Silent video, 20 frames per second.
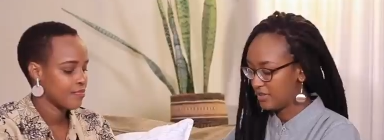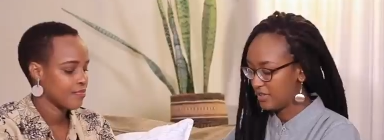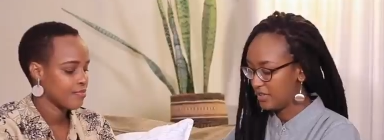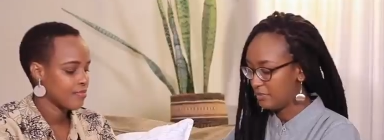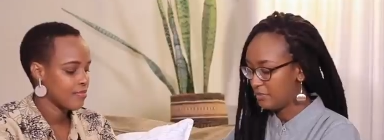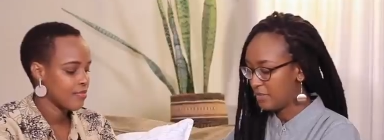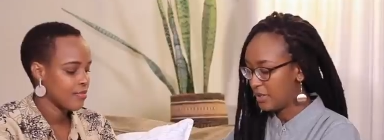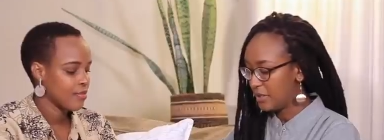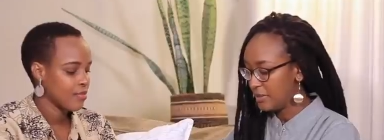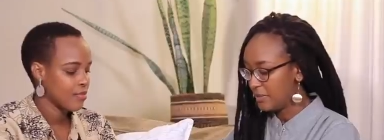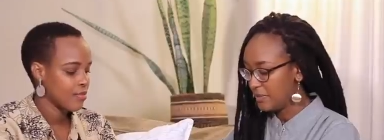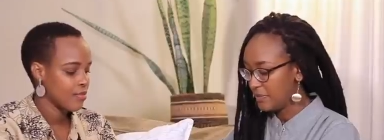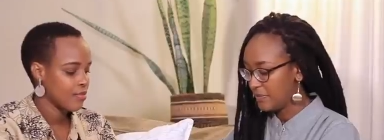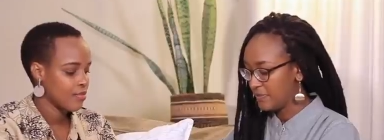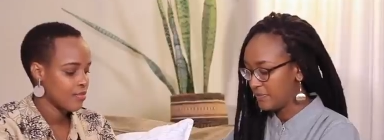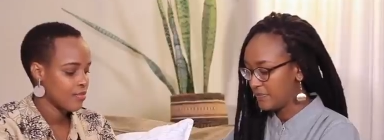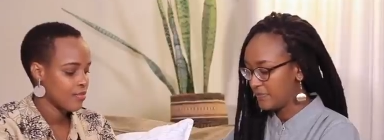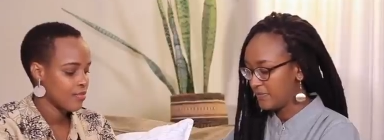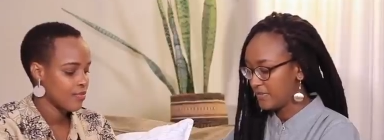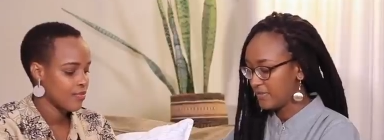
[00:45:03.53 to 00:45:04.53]
Speaker 1: lip balm
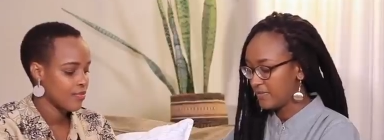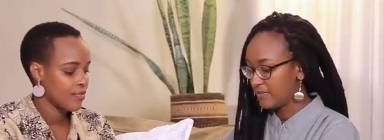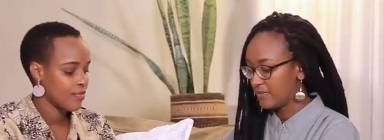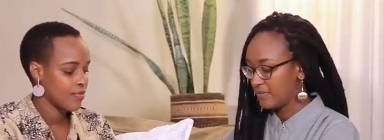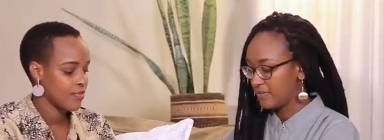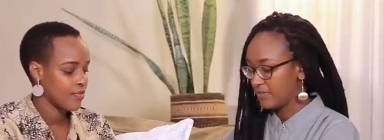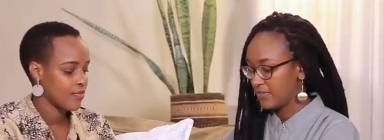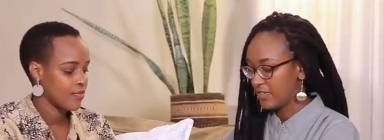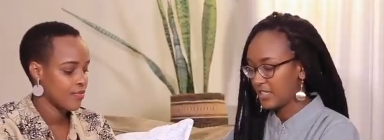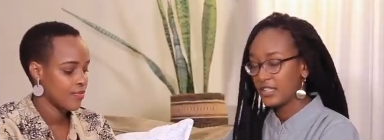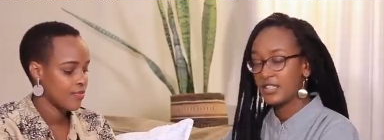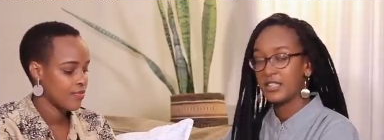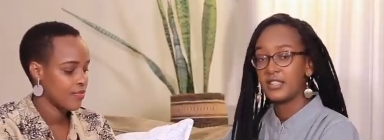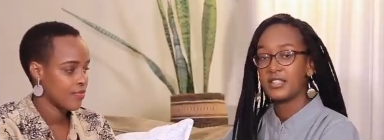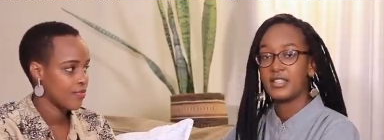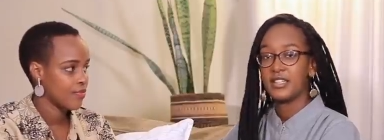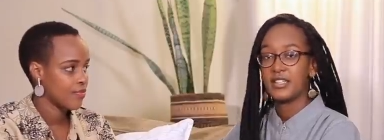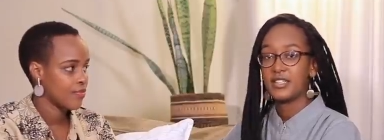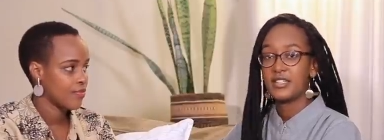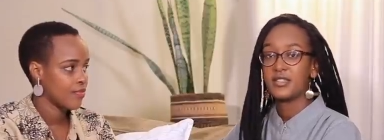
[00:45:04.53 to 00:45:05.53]
mm.
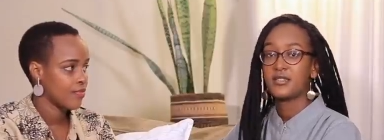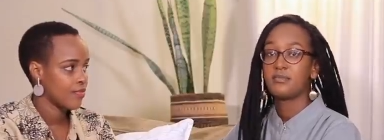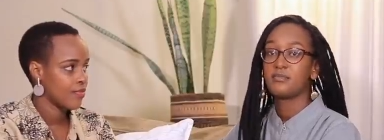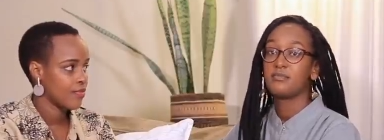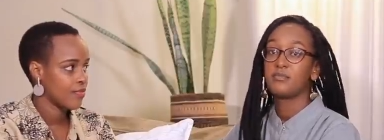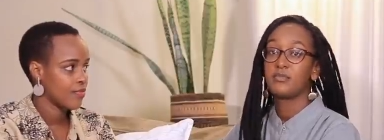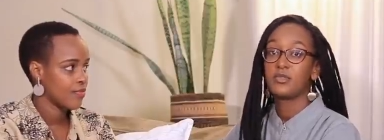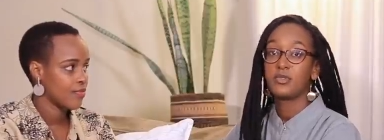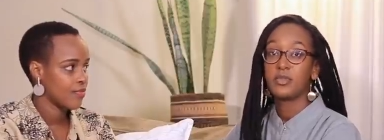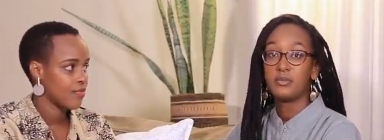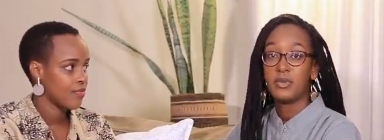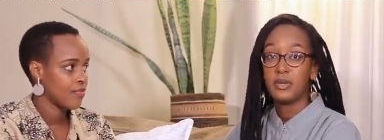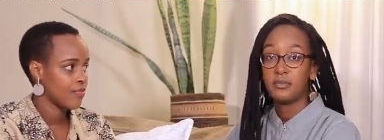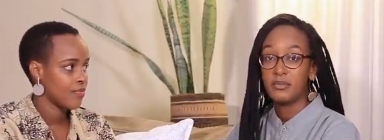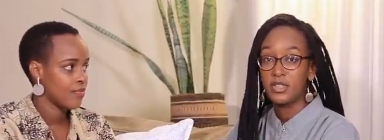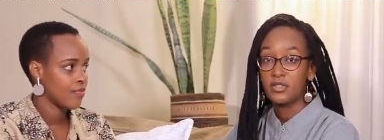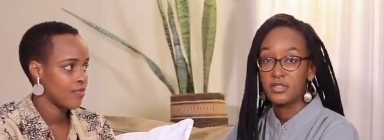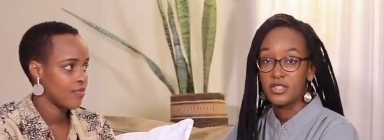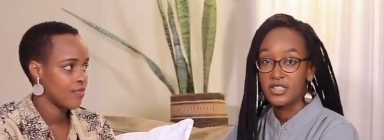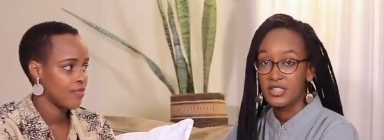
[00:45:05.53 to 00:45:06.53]
yes
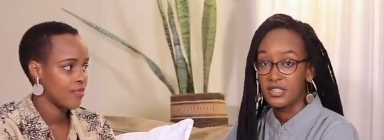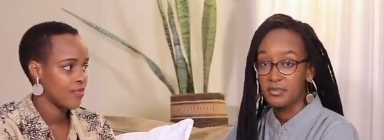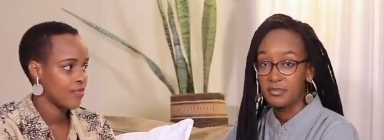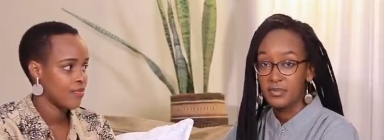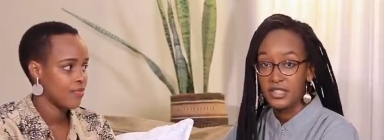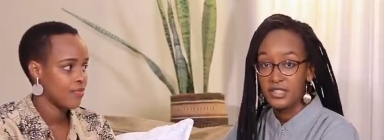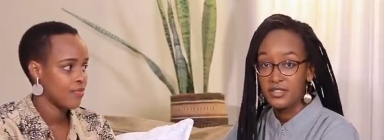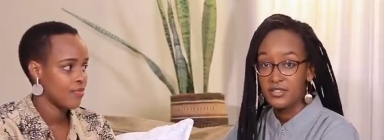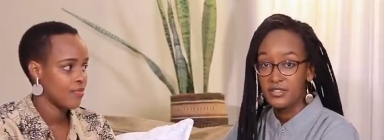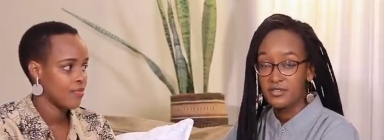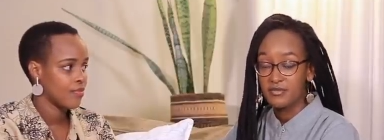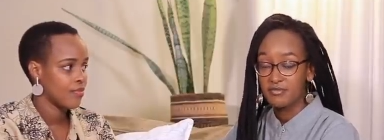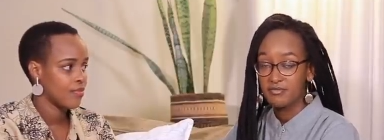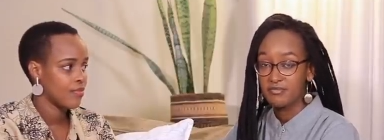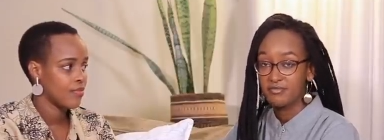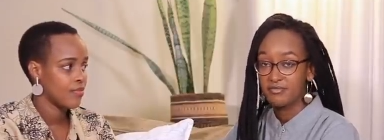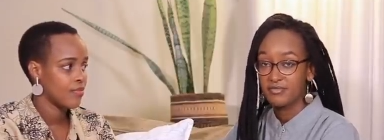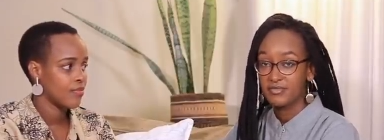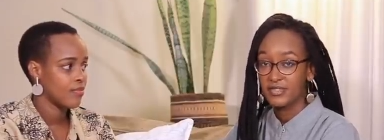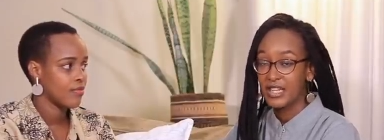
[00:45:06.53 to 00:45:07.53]
remember your slippers
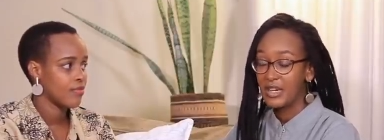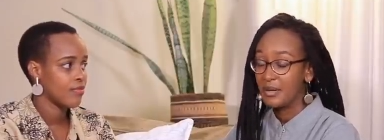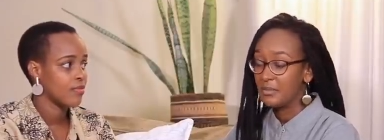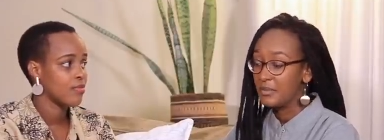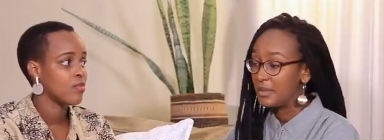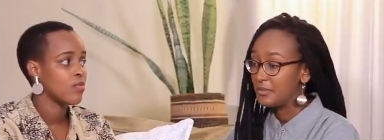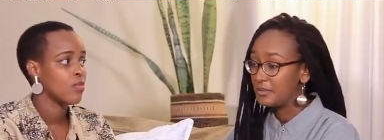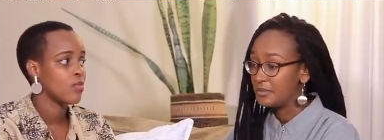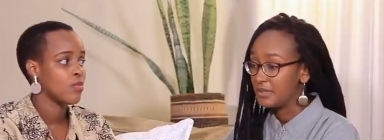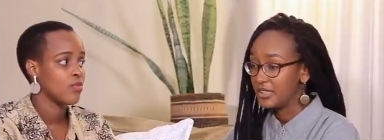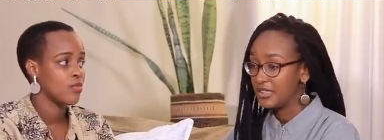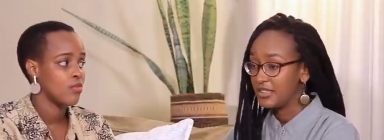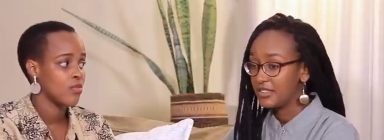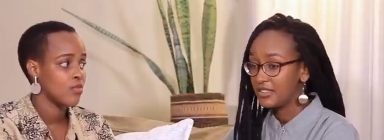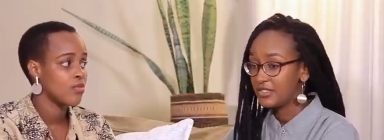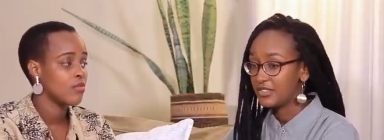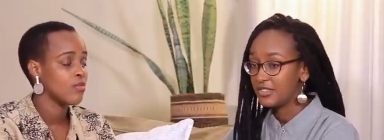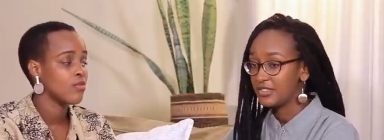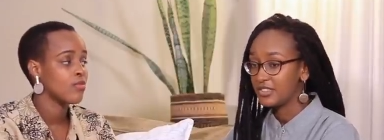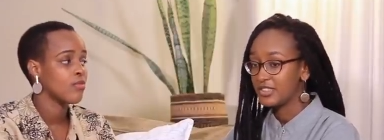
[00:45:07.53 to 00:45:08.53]
kamambiri
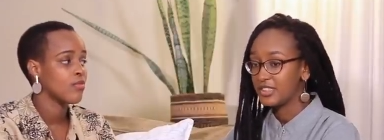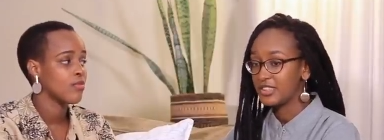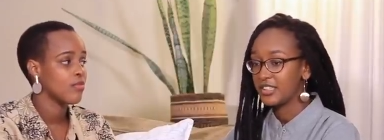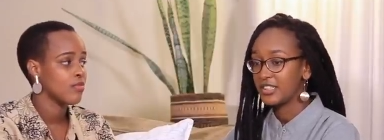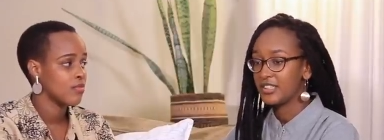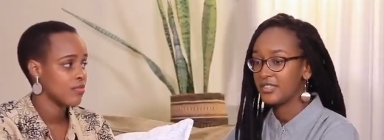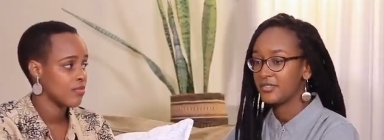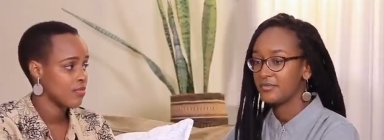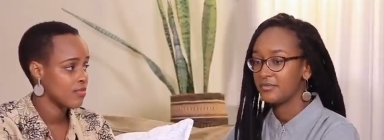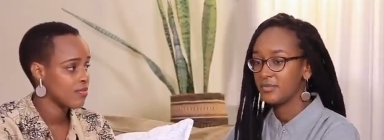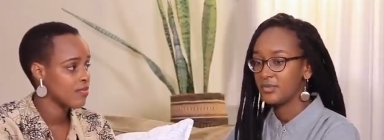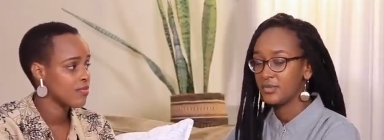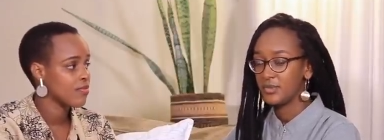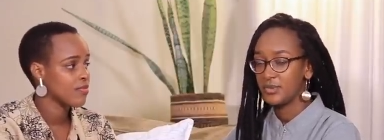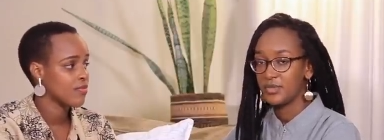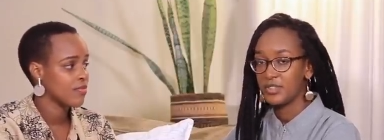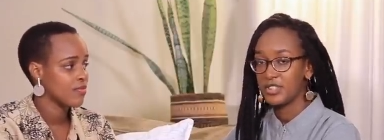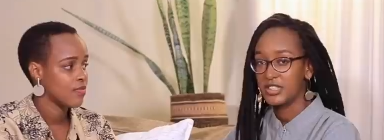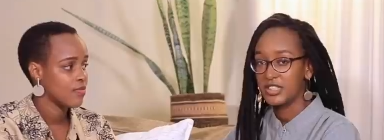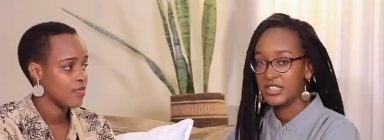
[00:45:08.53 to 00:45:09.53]
mm. rwose
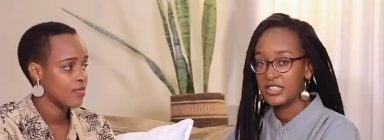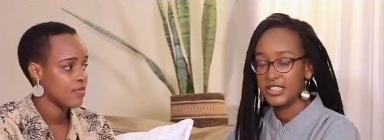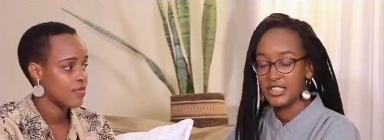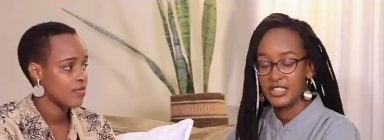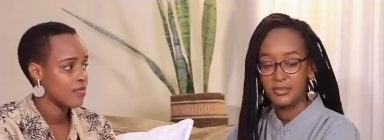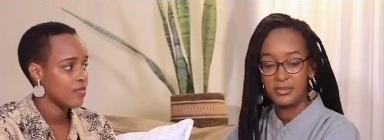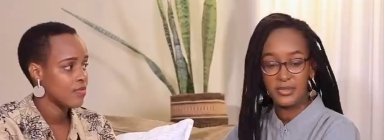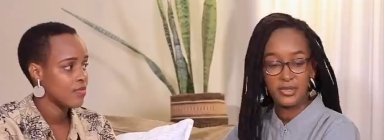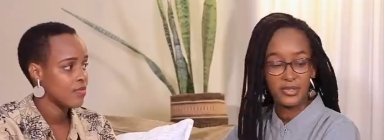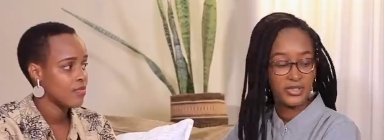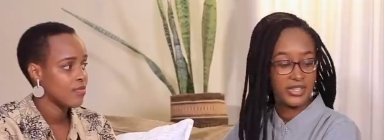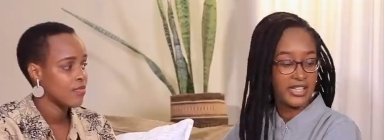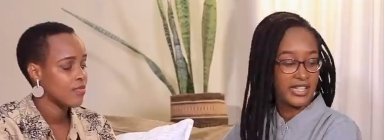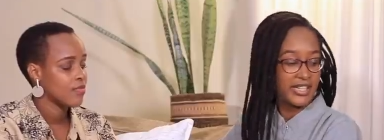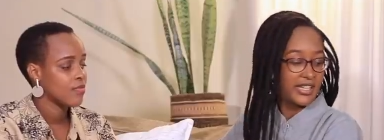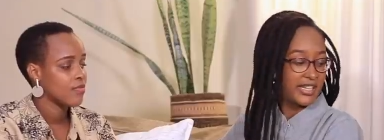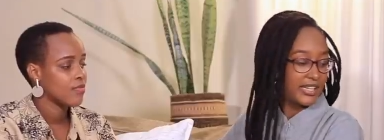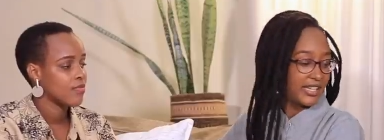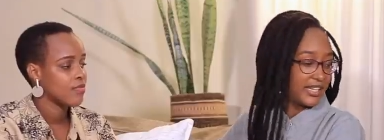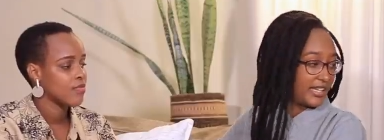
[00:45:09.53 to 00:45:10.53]
uzishyiremo
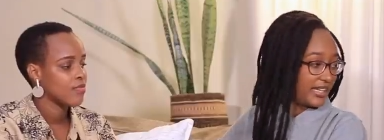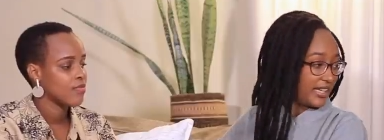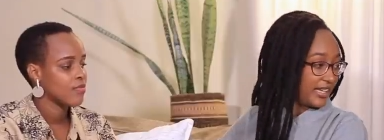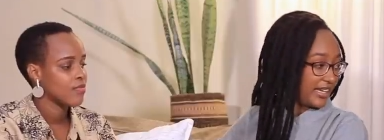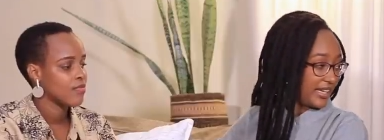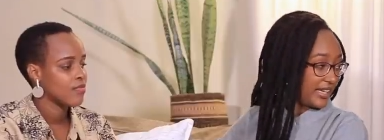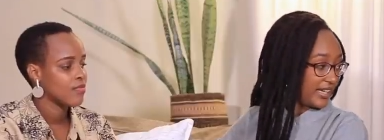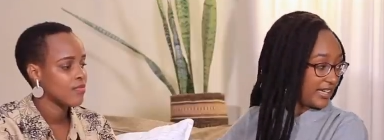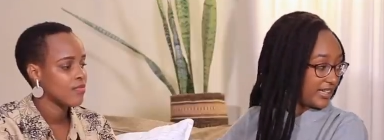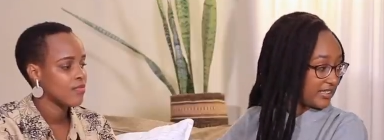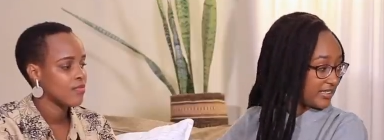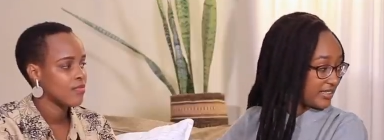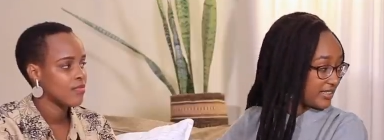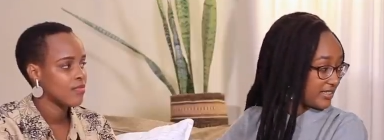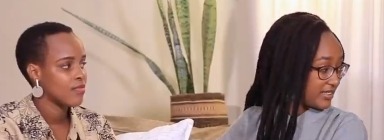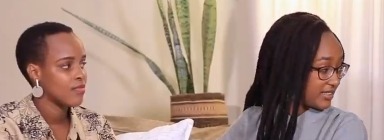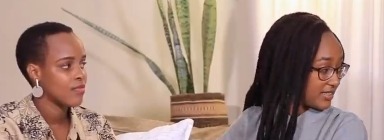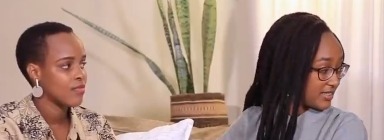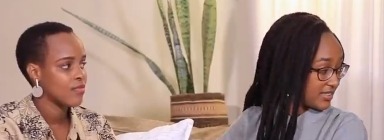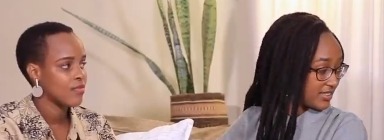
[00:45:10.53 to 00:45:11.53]

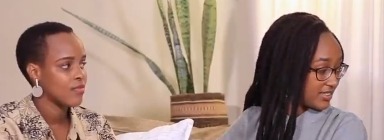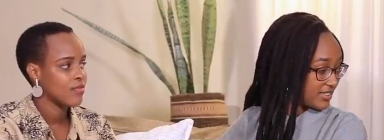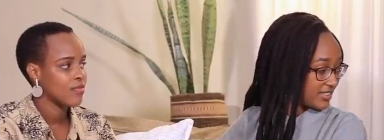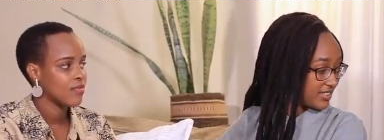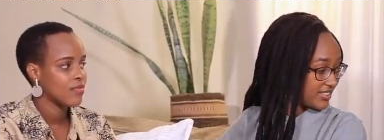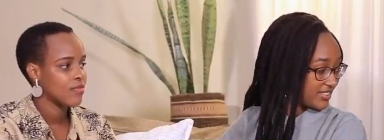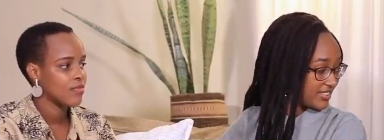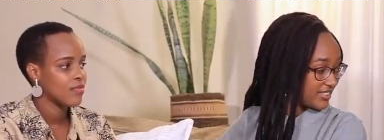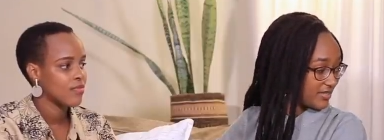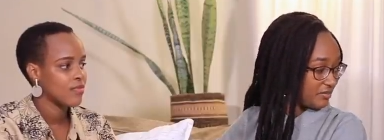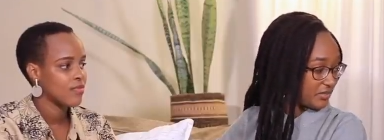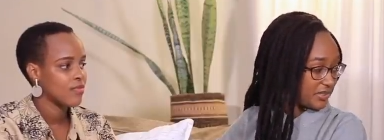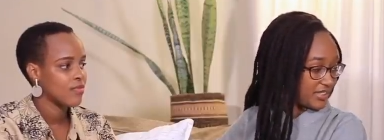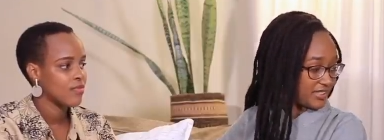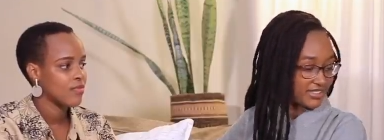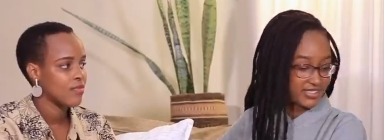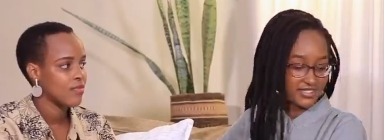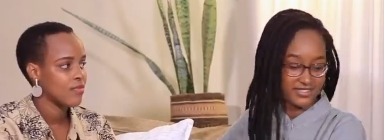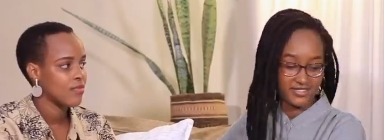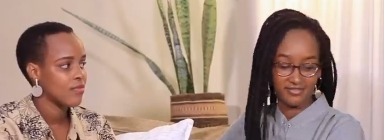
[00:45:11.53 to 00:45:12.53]
and
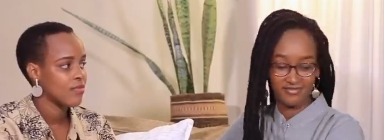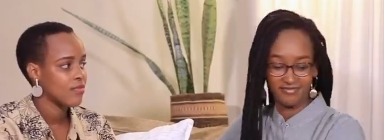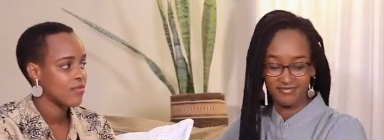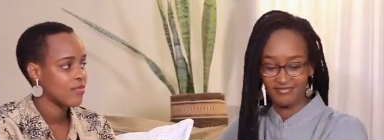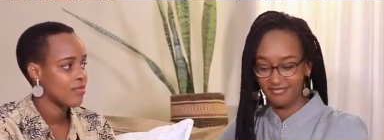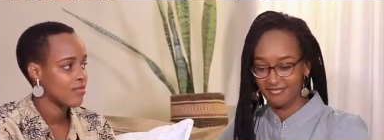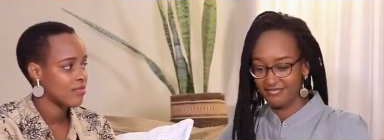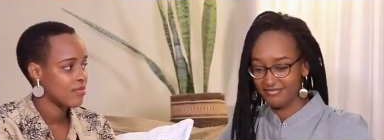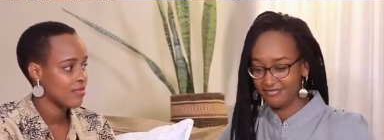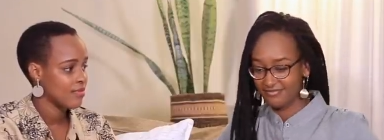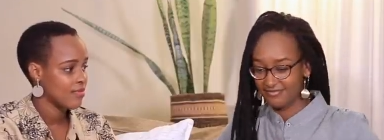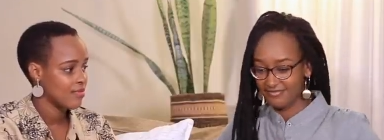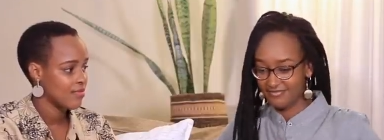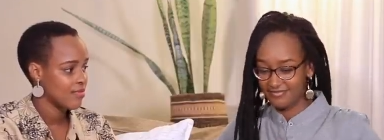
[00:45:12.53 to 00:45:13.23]
peace mm-hmm.